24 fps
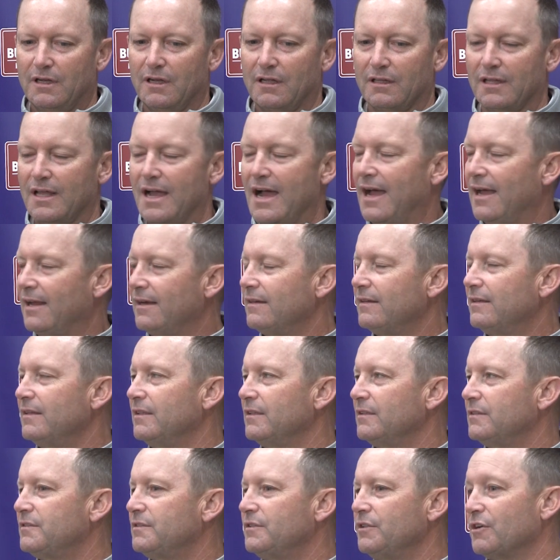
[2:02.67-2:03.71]
lot
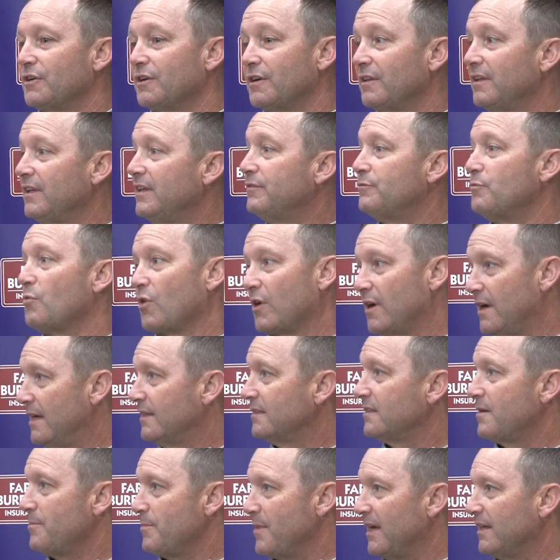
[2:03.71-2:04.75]
is you're going to leave more
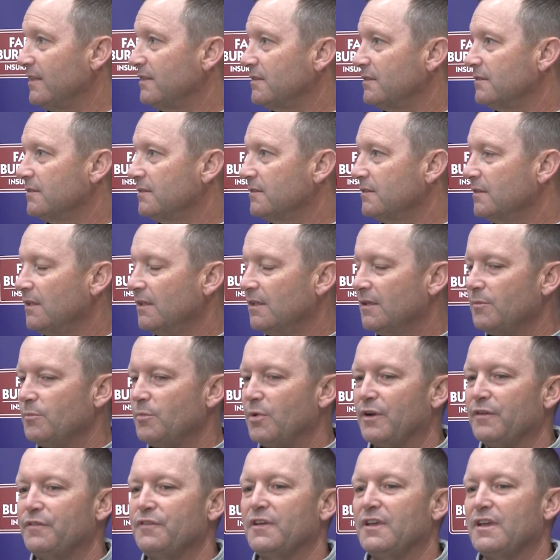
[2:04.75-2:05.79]
guys on base.
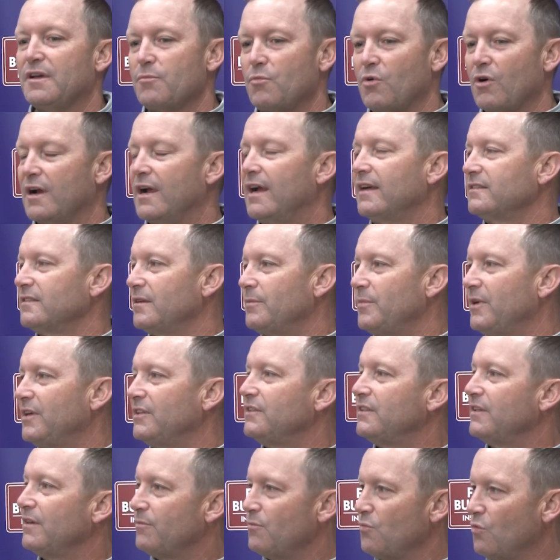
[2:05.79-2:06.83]
But if you get more guys on
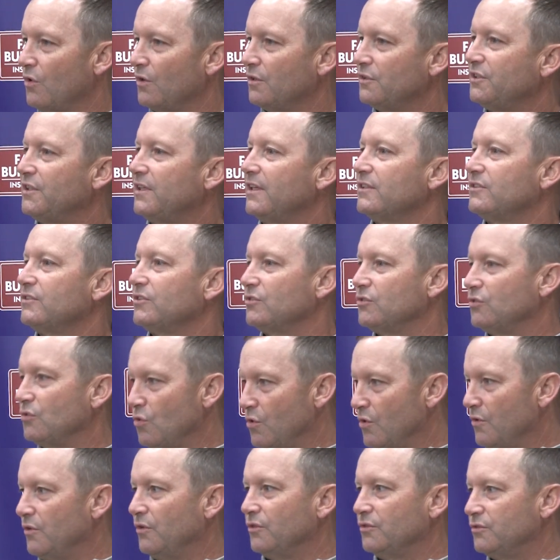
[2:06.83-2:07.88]
base, you have more chance to
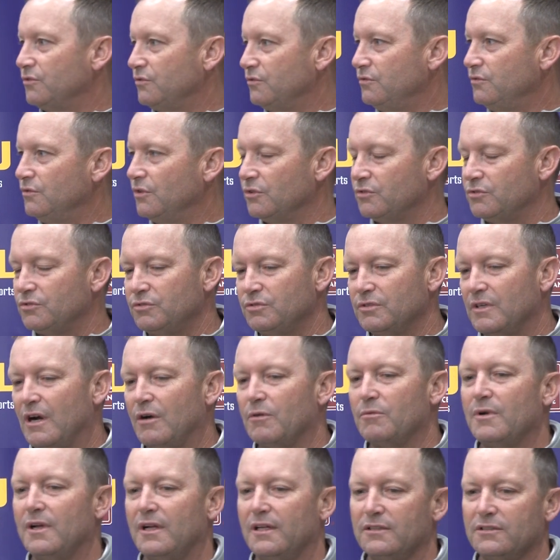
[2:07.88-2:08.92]
score those
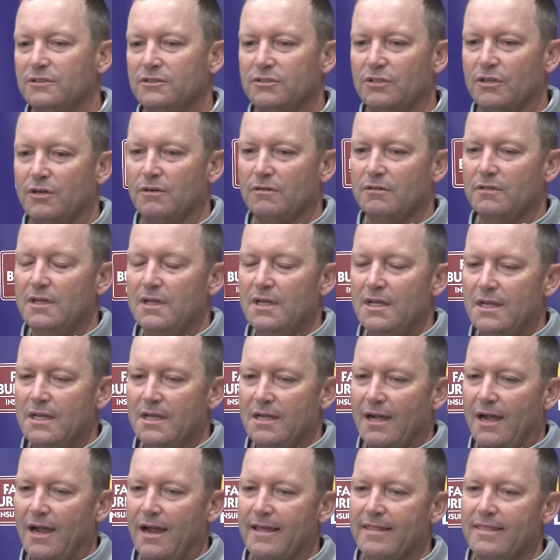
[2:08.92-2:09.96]
2-out runs. So
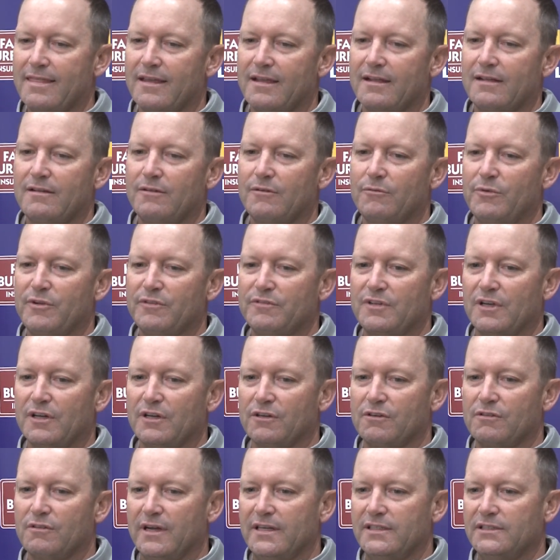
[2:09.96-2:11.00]
I think we've done
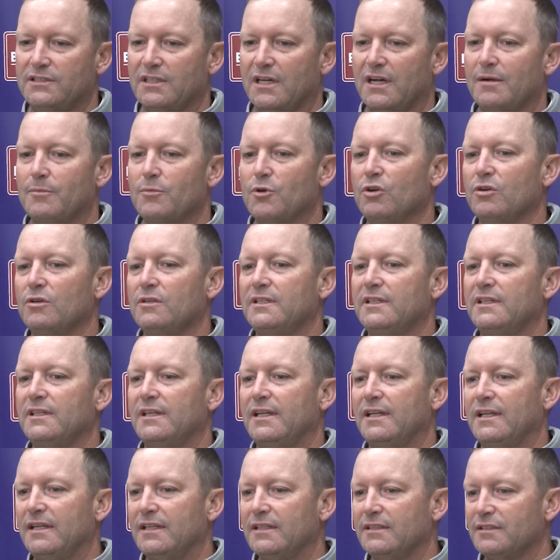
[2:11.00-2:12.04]
a great job early in
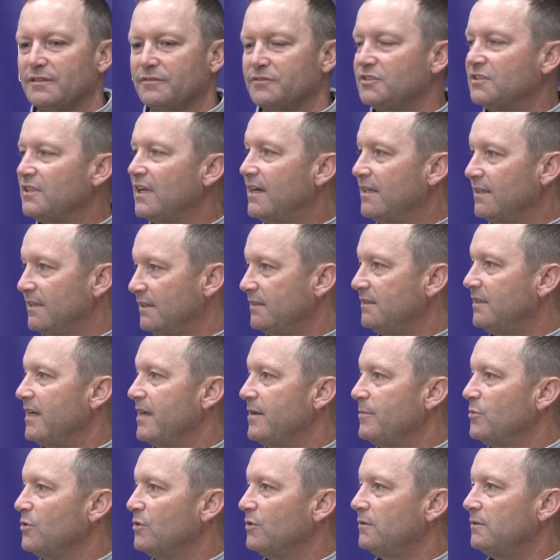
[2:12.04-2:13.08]
innings of setting the
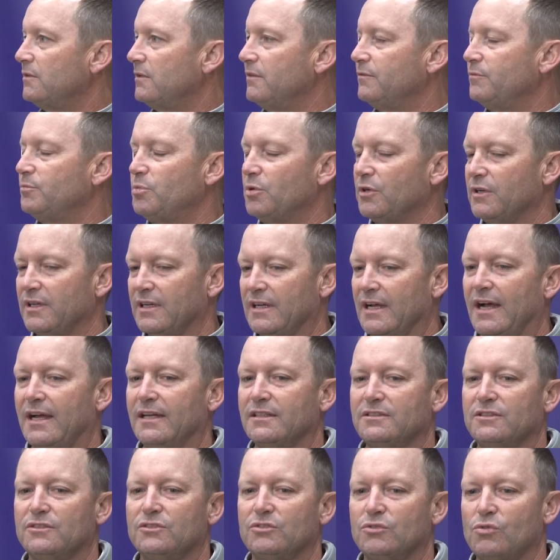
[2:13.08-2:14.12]
table, of putting
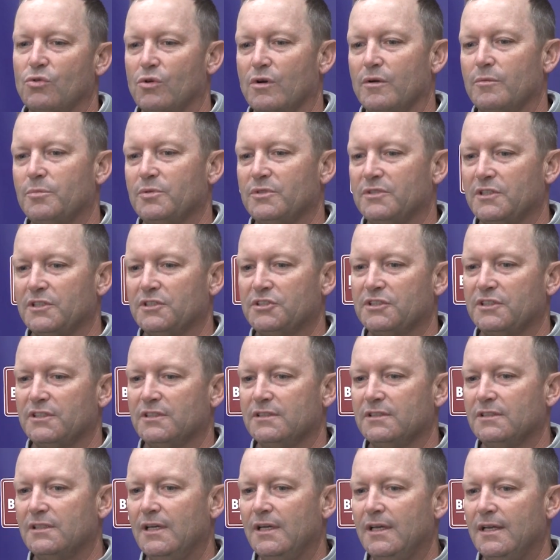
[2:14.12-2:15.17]
guys in scoring
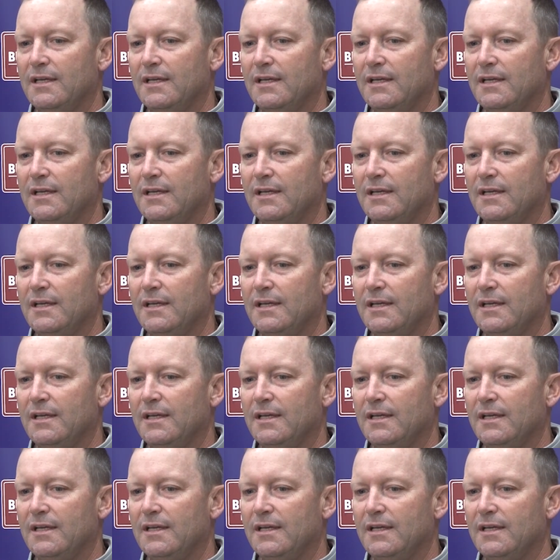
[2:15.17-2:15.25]
position.